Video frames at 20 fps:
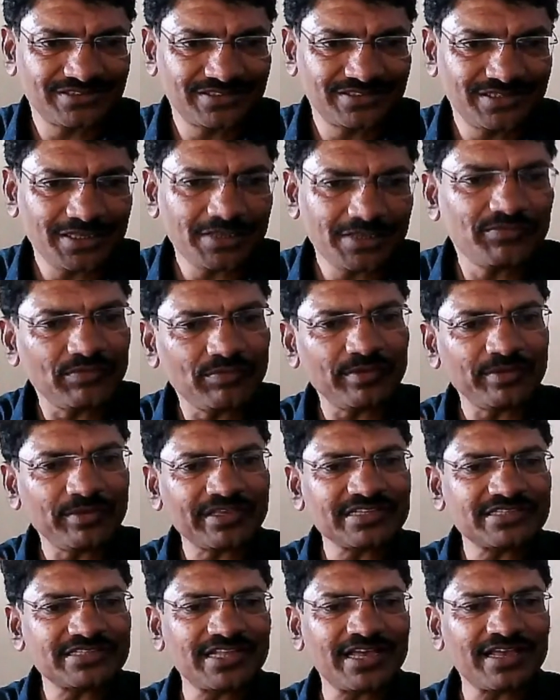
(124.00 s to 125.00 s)
If epic is
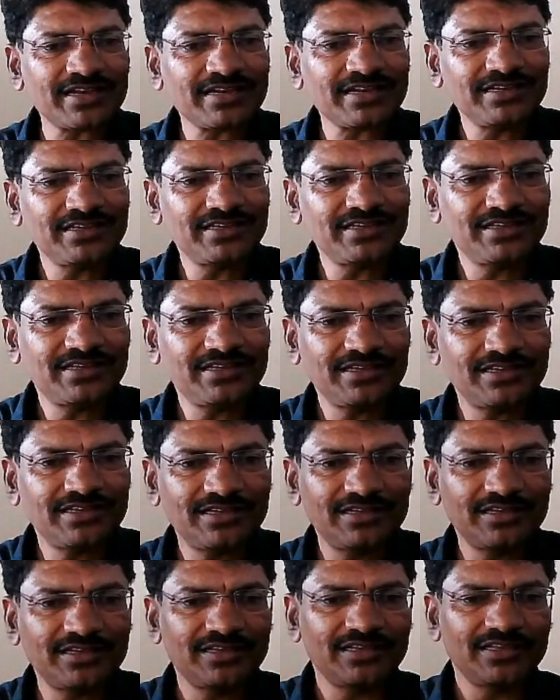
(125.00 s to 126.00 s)
there,
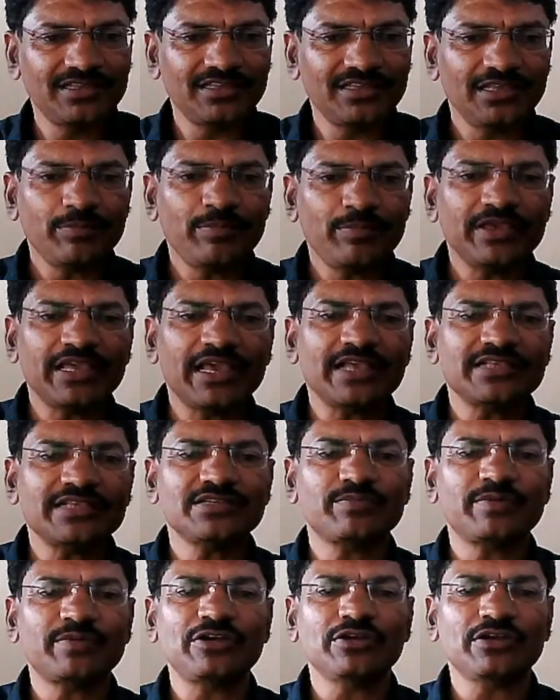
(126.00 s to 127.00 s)
epic has a
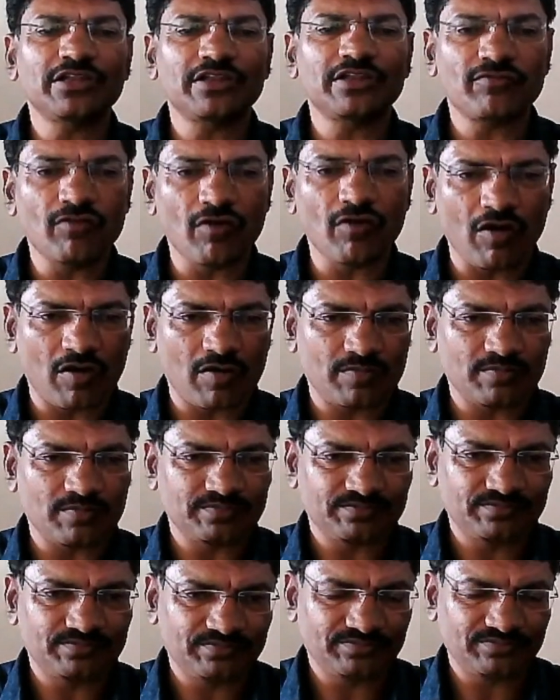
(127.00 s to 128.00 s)
particular form.
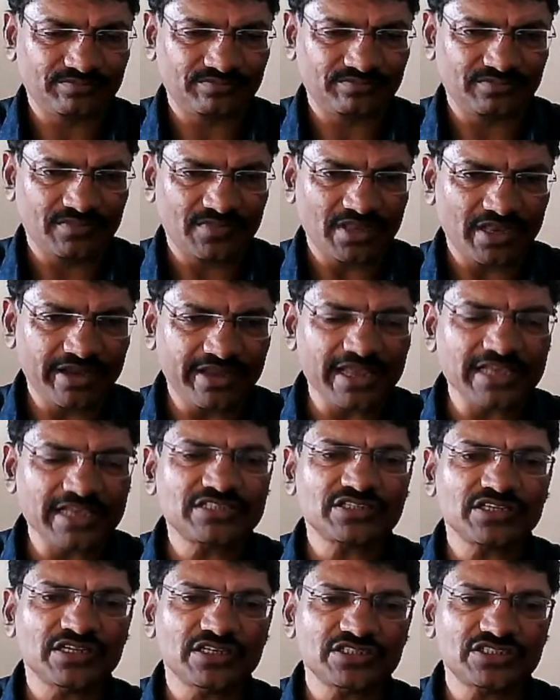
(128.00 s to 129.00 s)
It
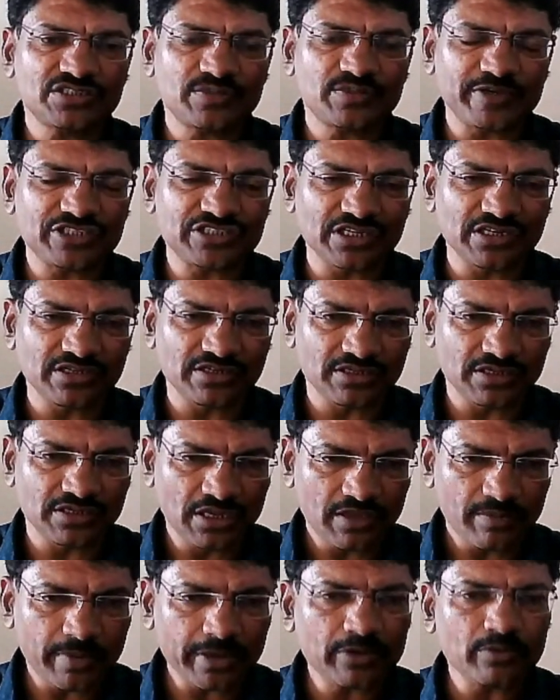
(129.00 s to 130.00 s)
has special
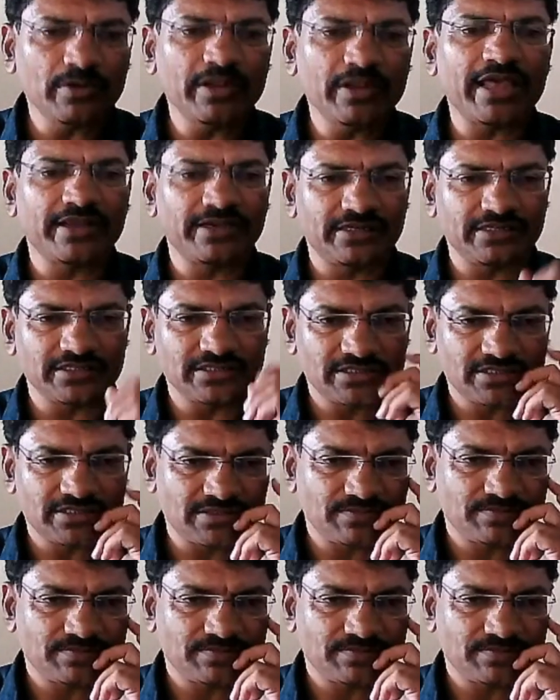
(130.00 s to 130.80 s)
peculiarities.